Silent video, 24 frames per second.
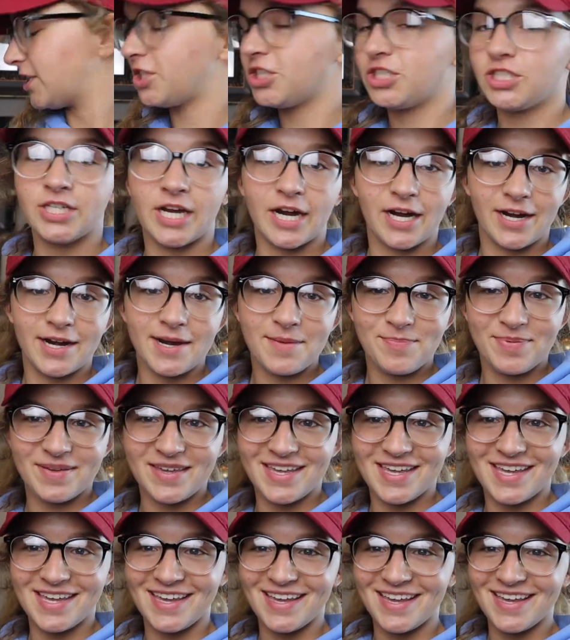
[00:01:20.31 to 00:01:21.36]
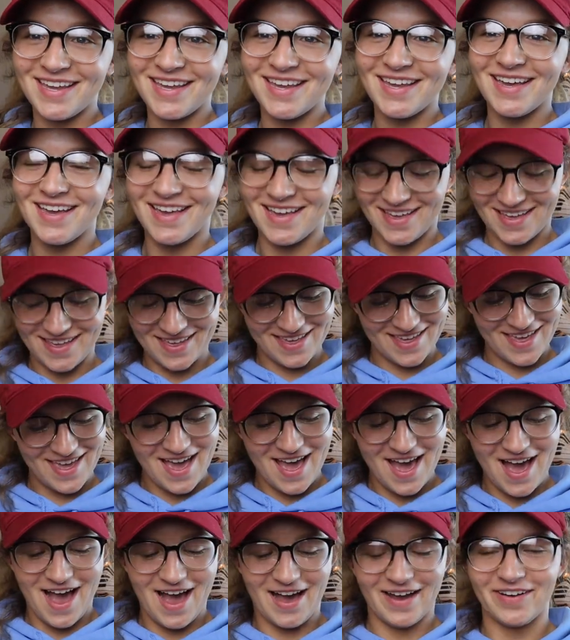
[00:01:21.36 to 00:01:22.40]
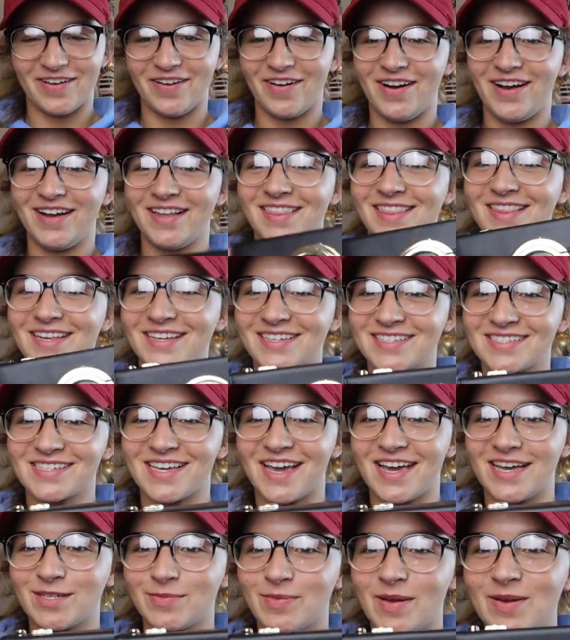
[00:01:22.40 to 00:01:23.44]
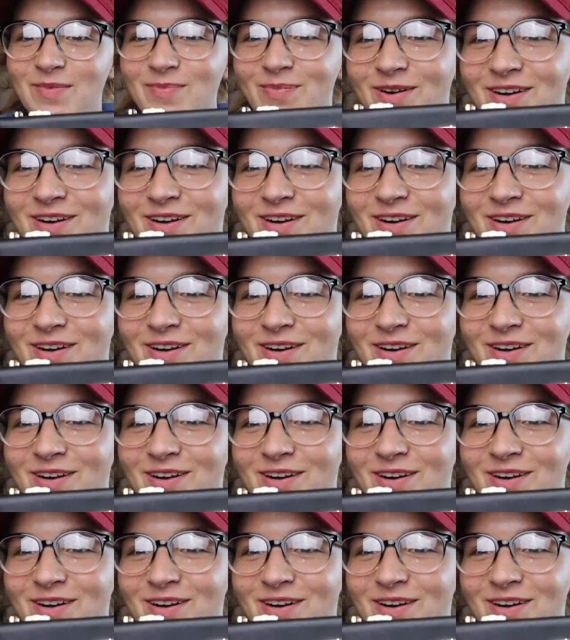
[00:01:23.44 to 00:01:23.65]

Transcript: Sherry P, I got this Kate Spade